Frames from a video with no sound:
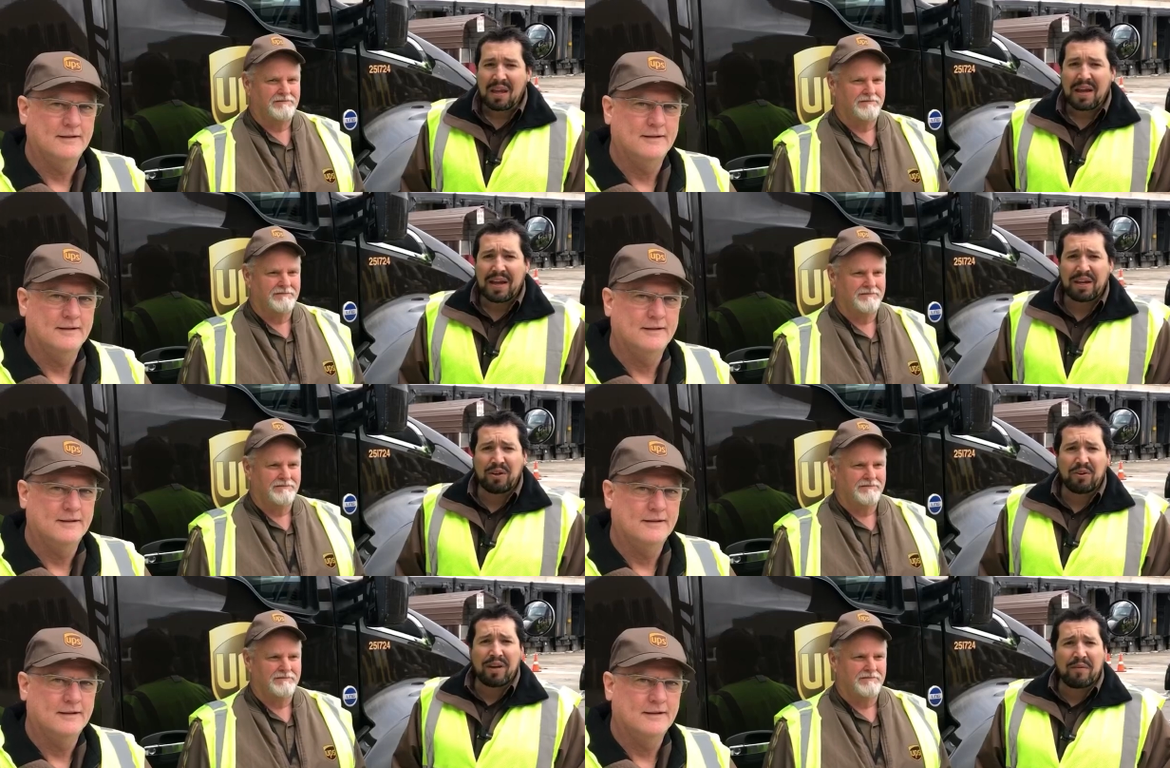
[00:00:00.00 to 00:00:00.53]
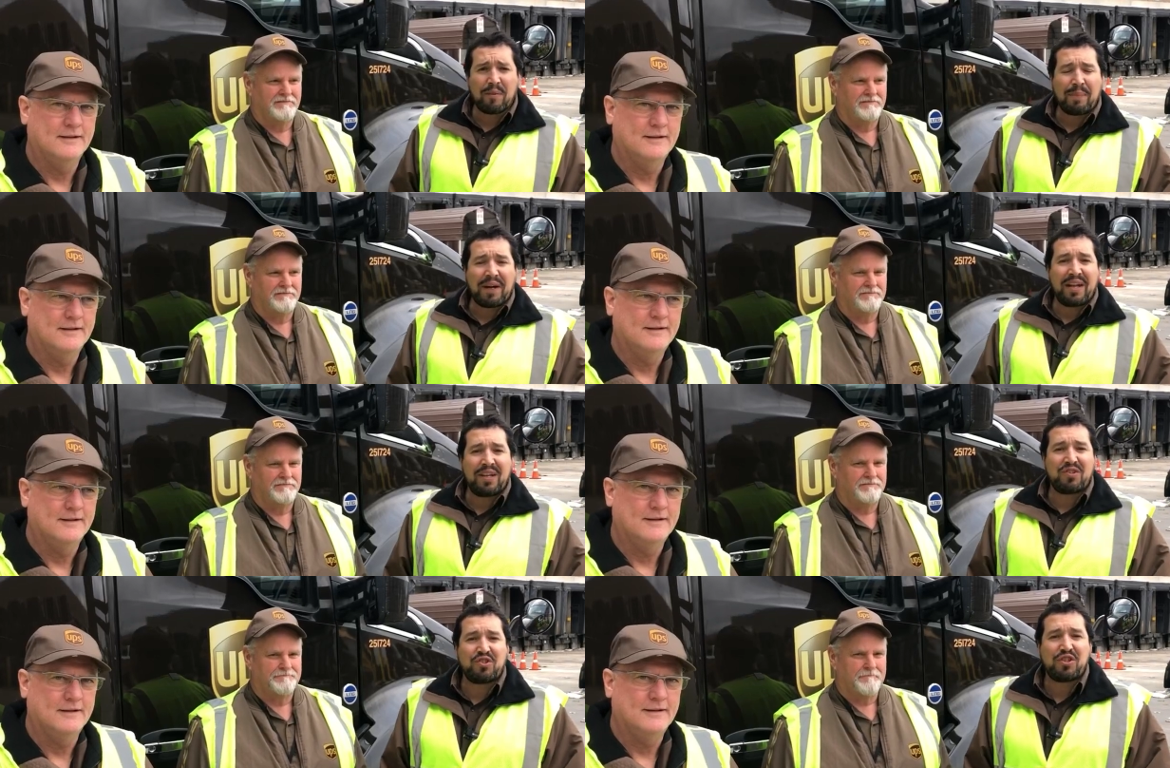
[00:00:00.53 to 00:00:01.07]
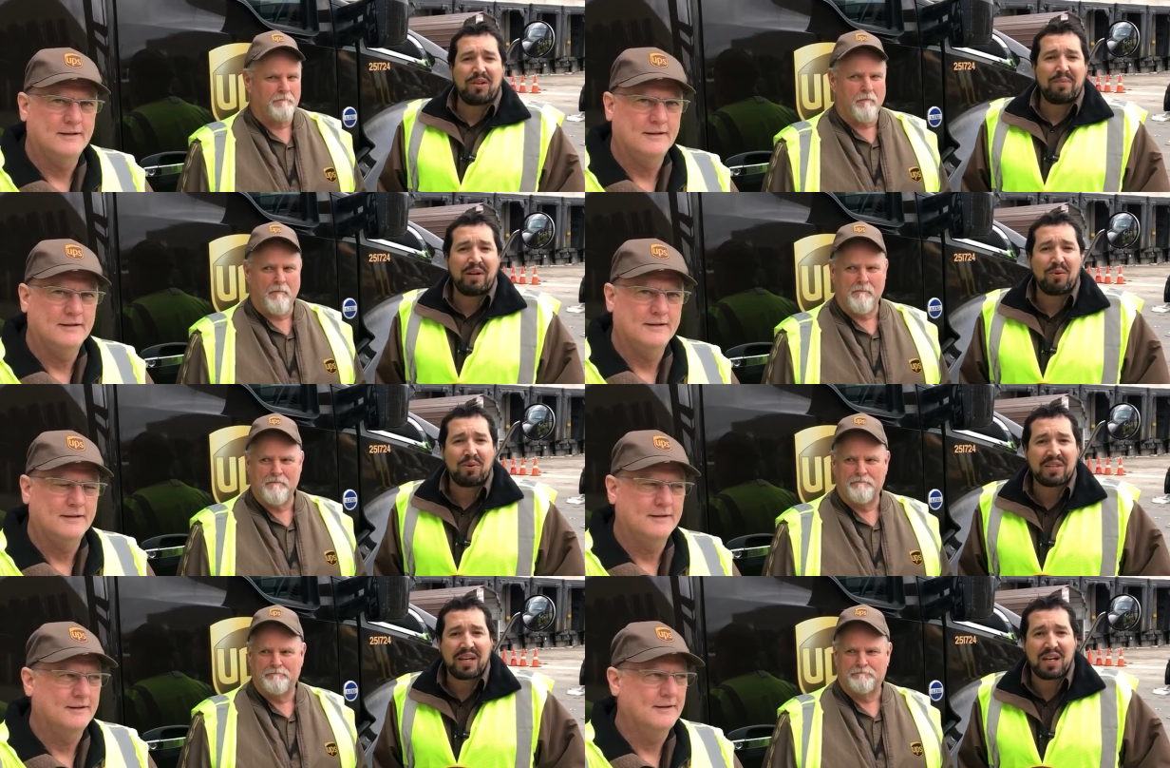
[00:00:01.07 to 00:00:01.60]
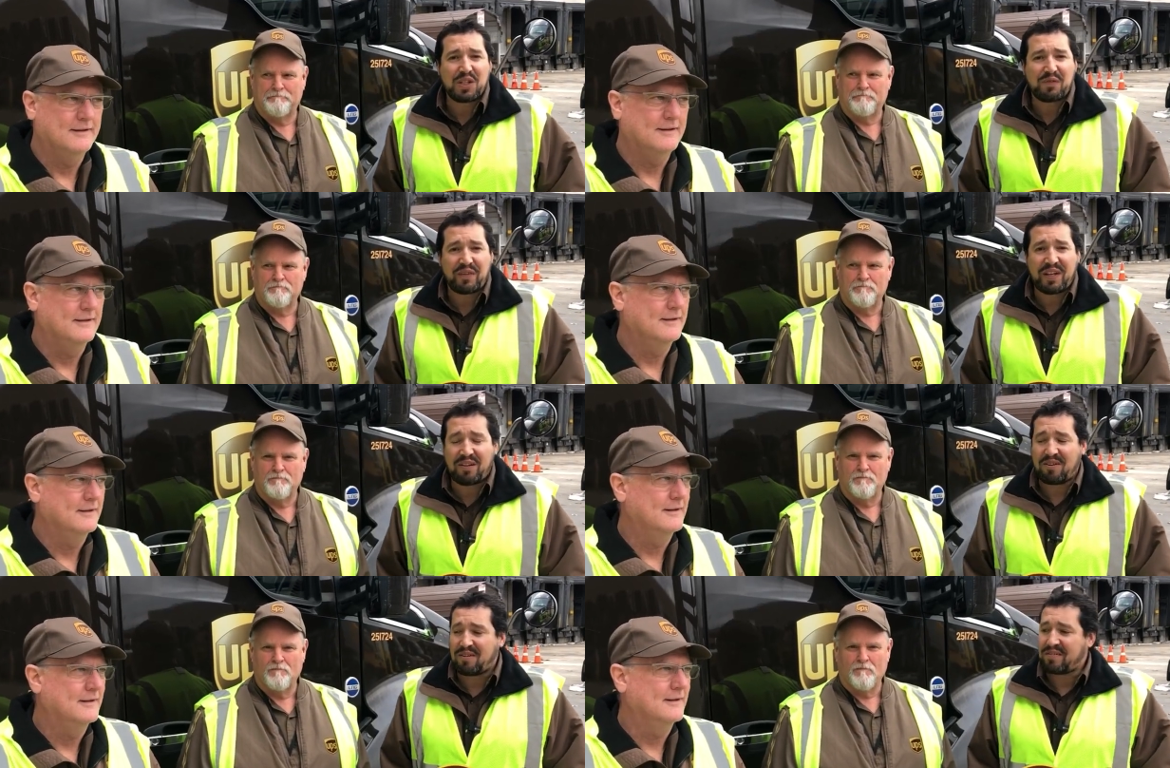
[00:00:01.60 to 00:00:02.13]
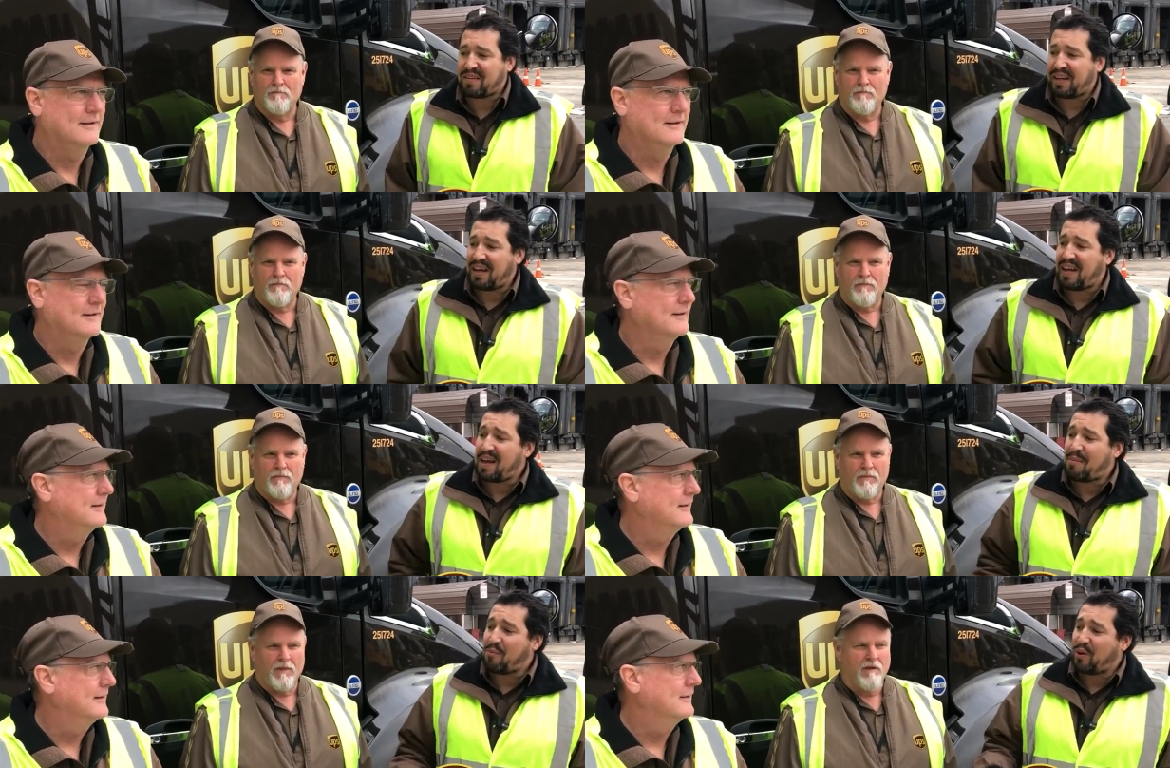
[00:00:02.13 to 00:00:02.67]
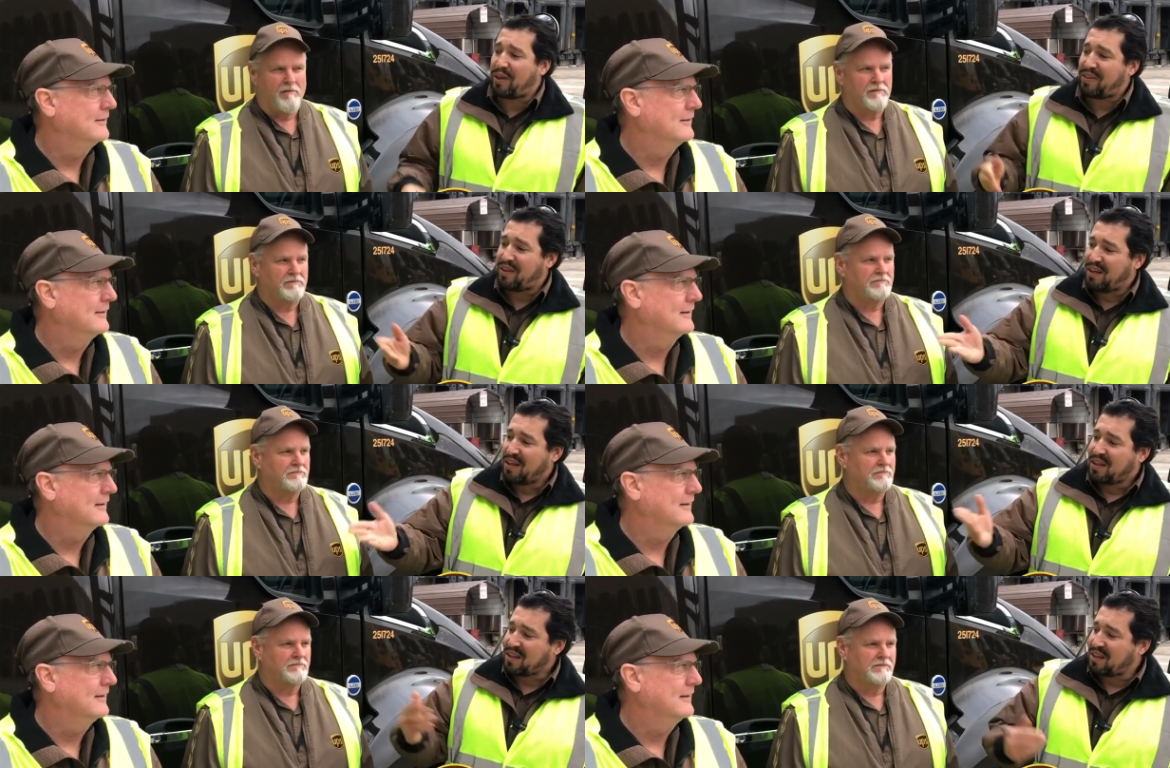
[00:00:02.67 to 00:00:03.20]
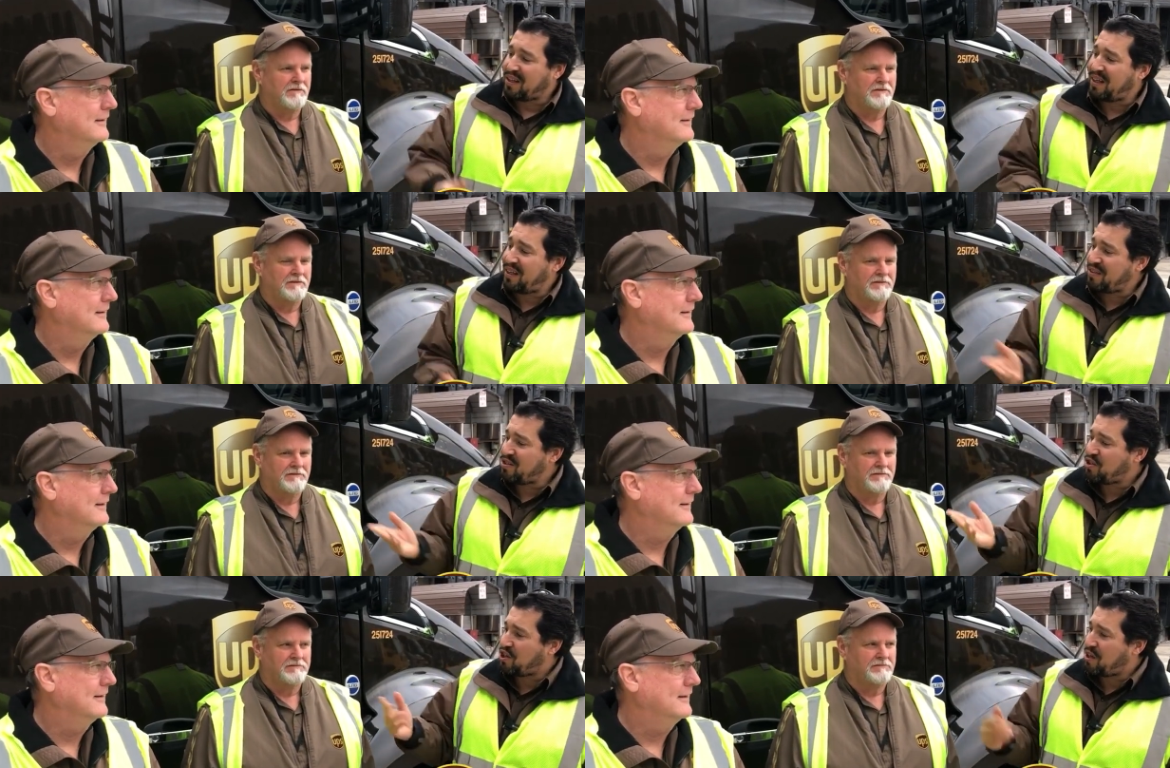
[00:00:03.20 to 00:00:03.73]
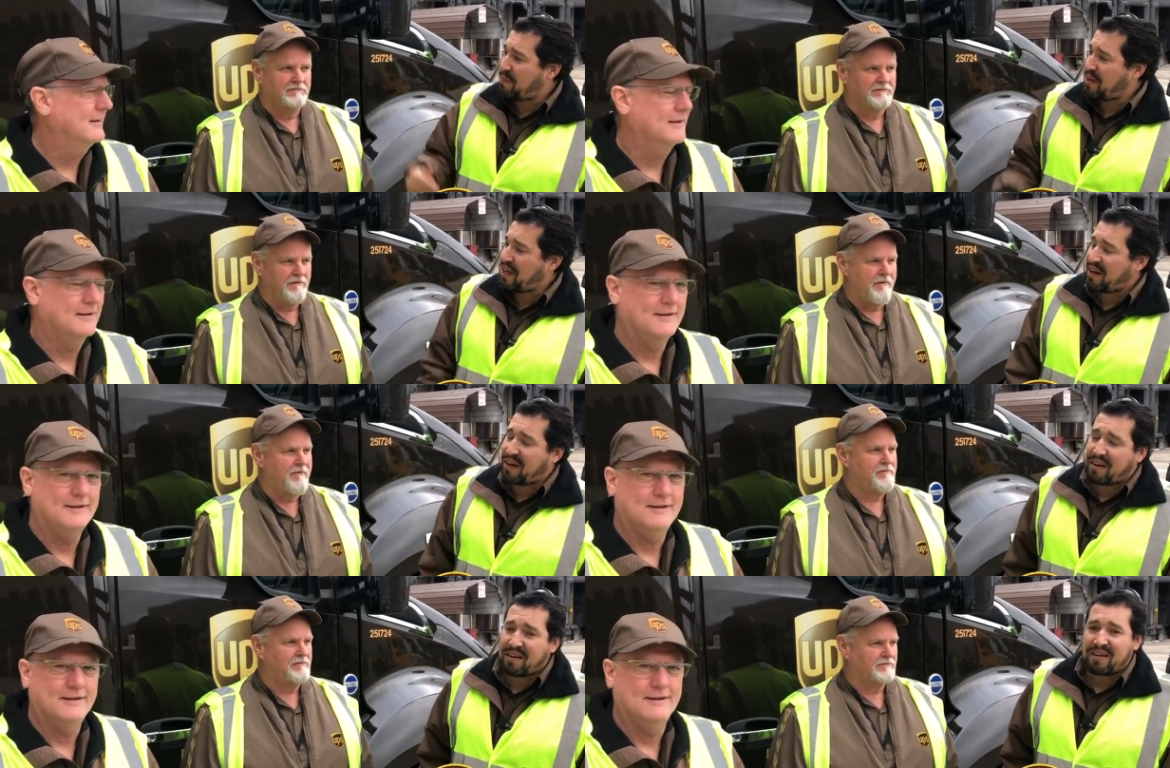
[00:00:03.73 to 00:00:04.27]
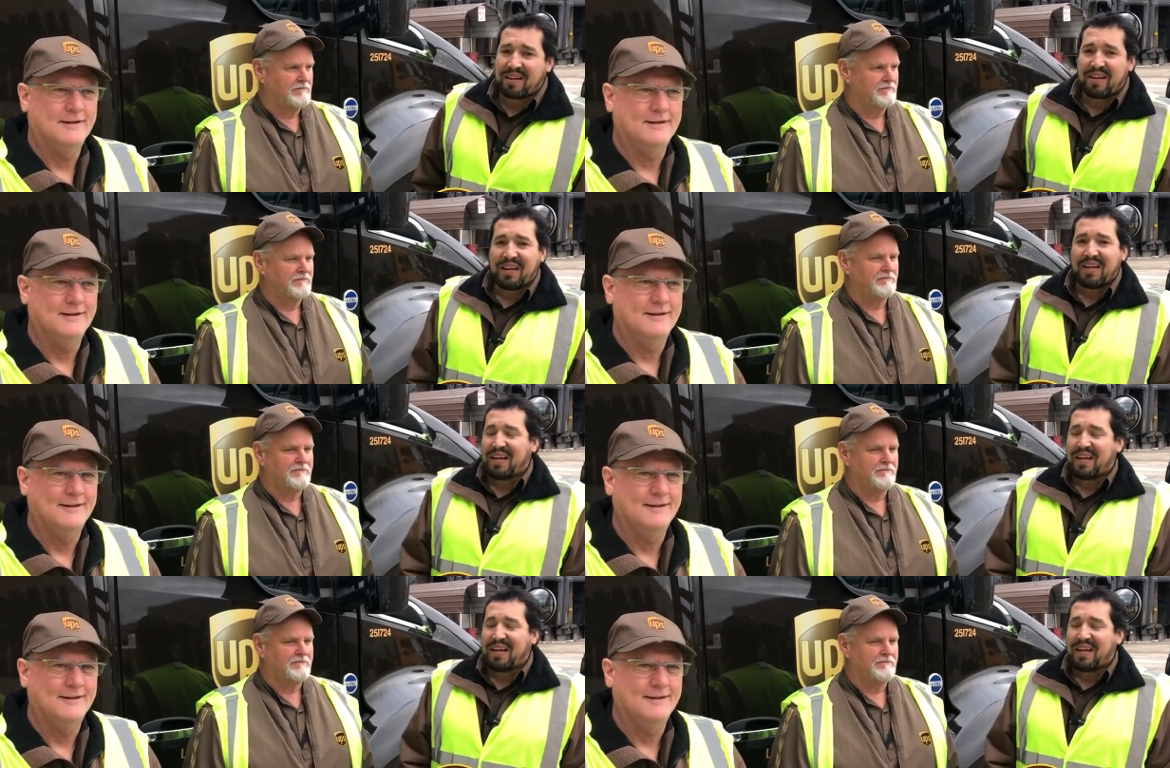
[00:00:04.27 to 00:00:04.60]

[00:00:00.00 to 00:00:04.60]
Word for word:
Speaker 1: How you doing everybody? It's Jim here with Catch Feeder and today I'm with Clint and Jimmy here.